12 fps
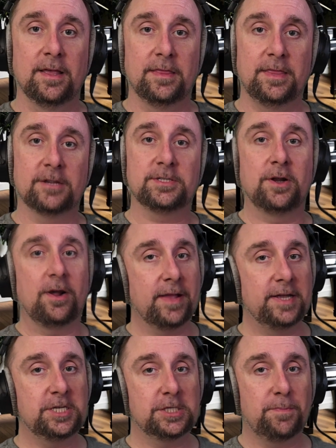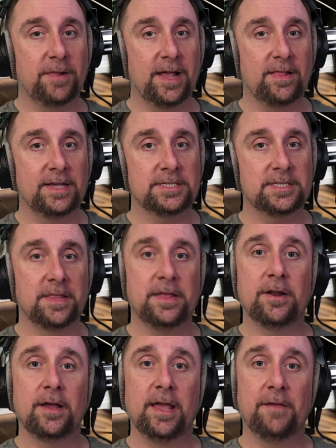there's an all ages playlist, and
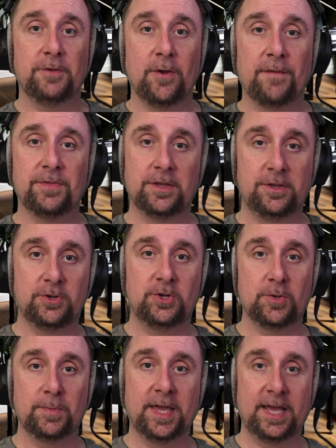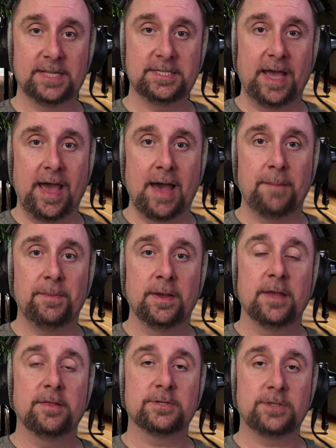then if you have the YouTube Kids app,
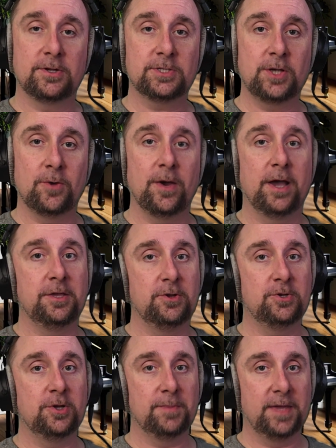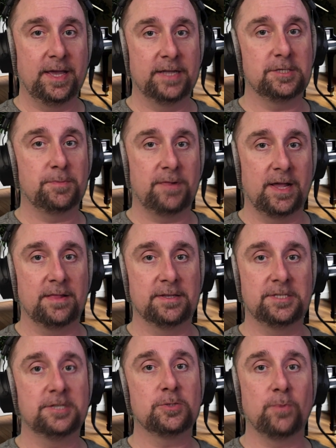there's also a YouTube Kids
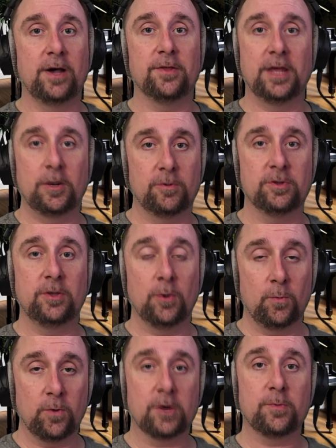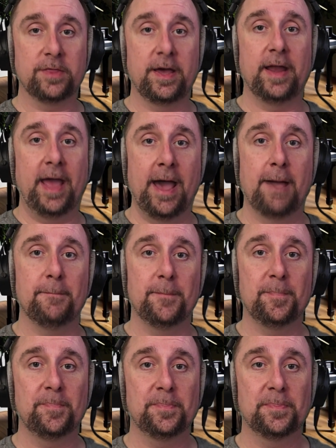playlist as well that will work with that app.
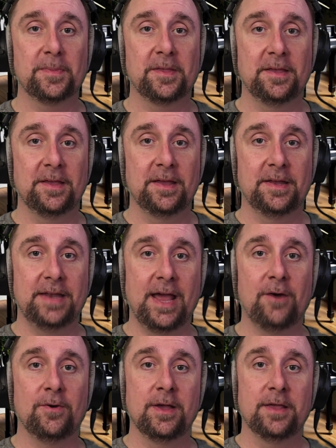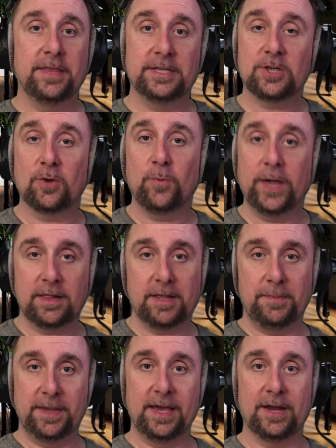Now, these are
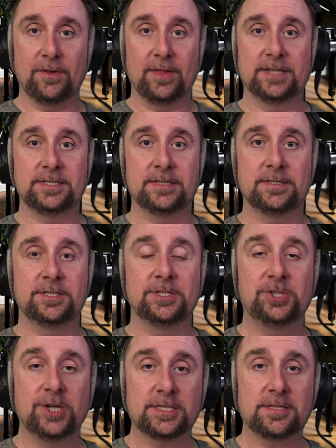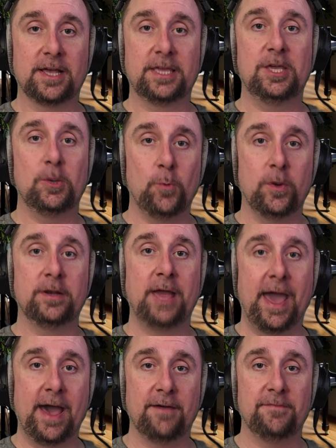weekly piano lessons, just like you would
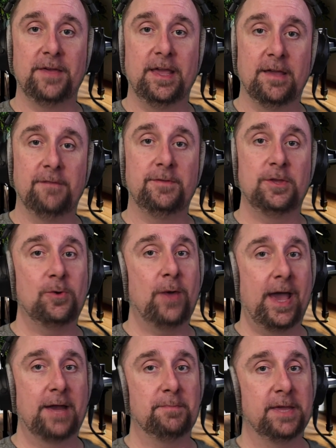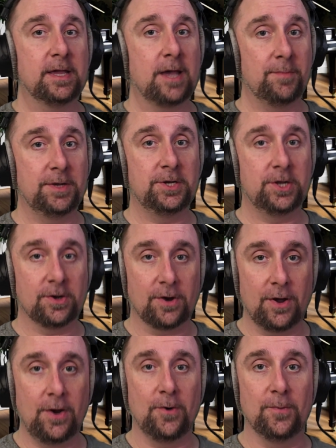have if you had me coming to
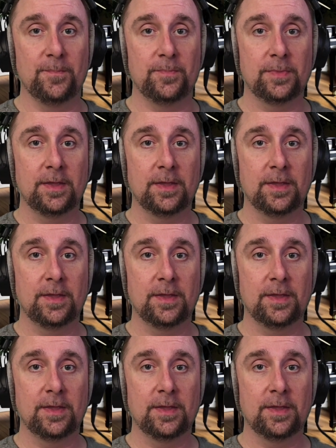your home.